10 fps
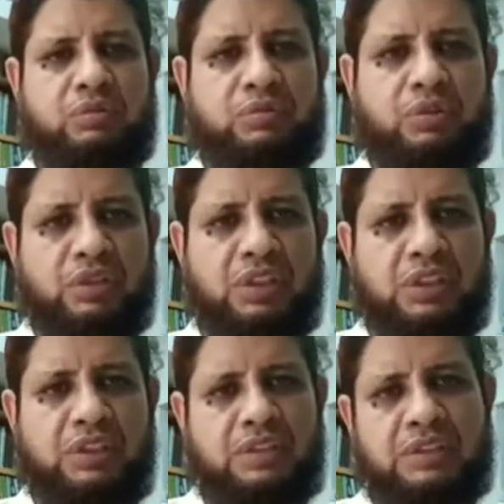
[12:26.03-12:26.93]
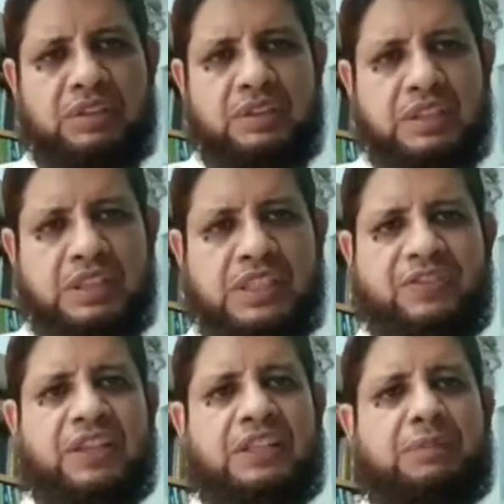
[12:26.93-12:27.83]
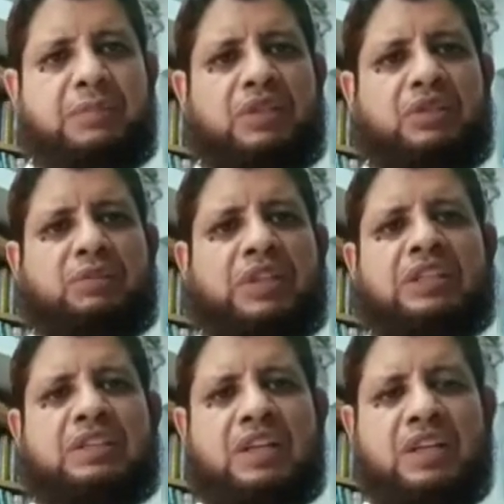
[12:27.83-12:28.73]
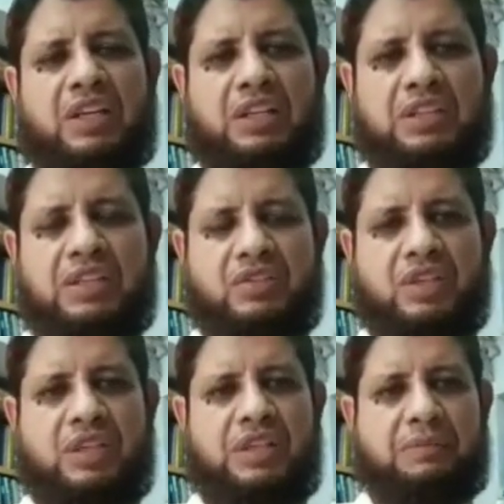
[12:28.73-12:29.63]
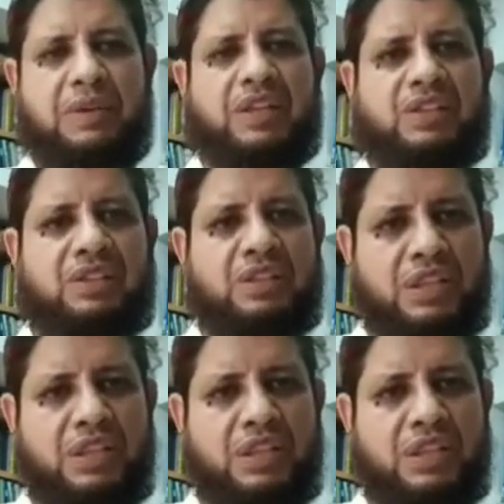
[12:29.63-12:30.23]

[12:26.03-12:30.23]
for the effectiveness of the internet-based